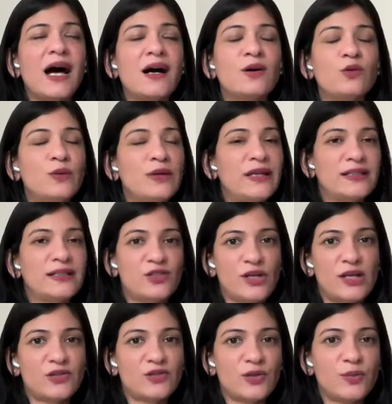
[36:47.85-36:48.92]
how we can
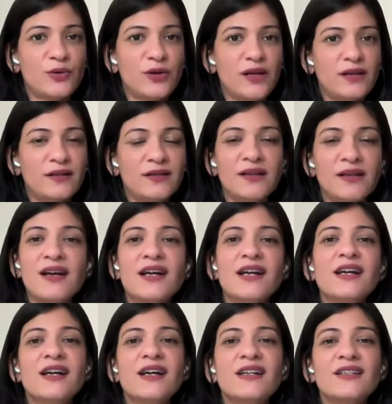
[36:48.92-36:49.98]
change the brain.
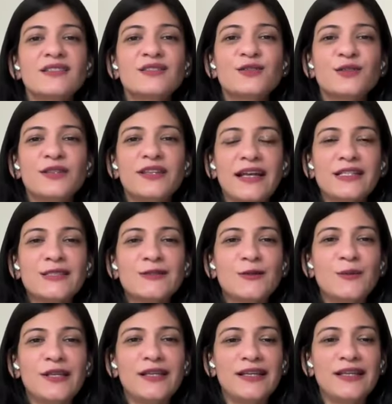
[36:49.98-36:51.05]
So, thanks
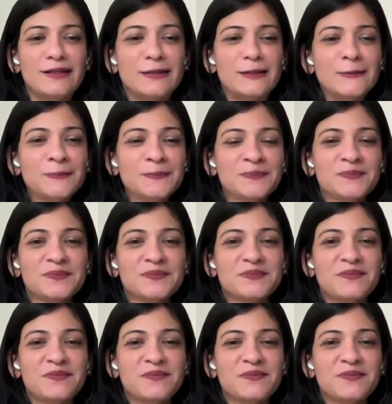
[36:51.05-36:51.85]
for being here.